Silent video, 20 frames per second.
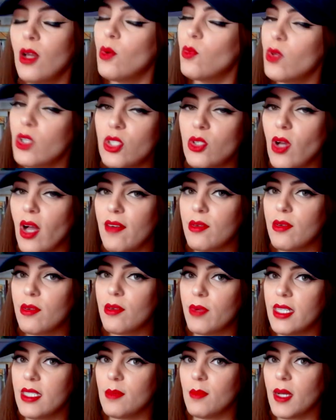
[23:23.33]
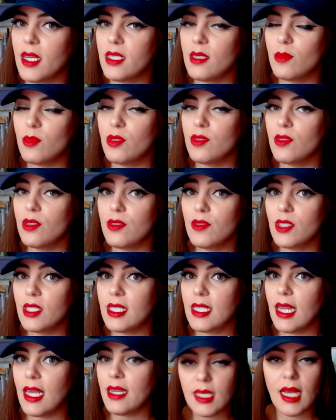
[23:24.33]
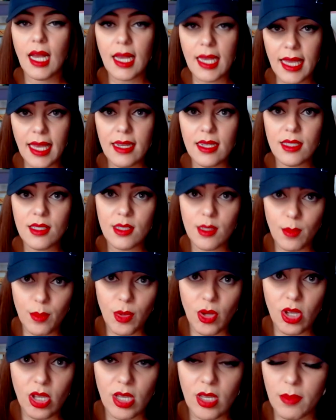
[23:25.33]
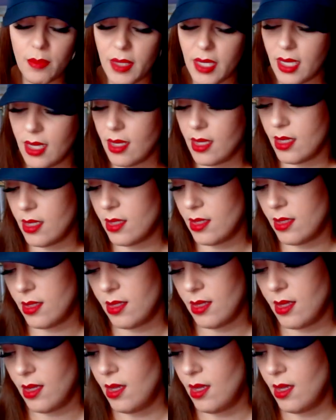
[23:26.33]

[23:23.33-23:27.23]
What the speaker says: We do have a random item review for tonight. Again, it's a book because,